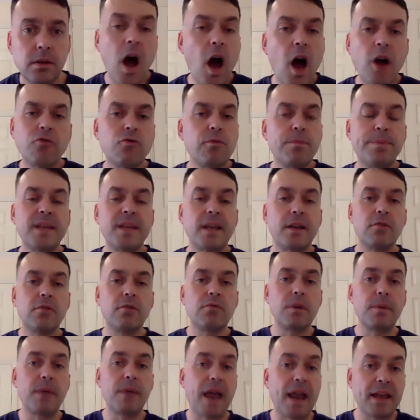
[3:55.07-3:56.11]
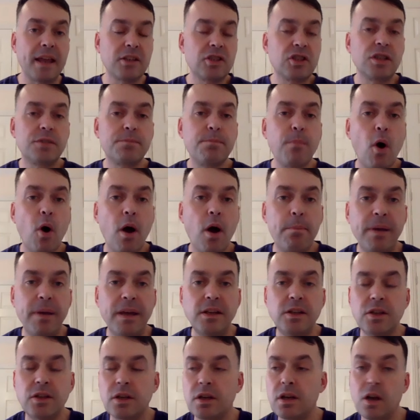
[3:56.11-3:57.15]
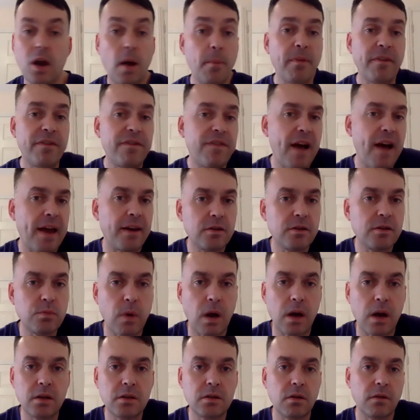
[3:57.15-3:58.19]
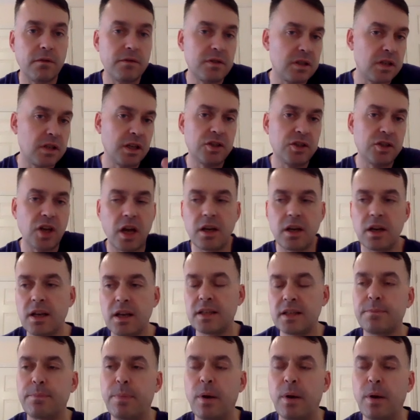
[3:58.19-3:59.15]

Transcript: I 100% agree with that. That's just my opinion. And I'm a fan as well as obviously a journalist.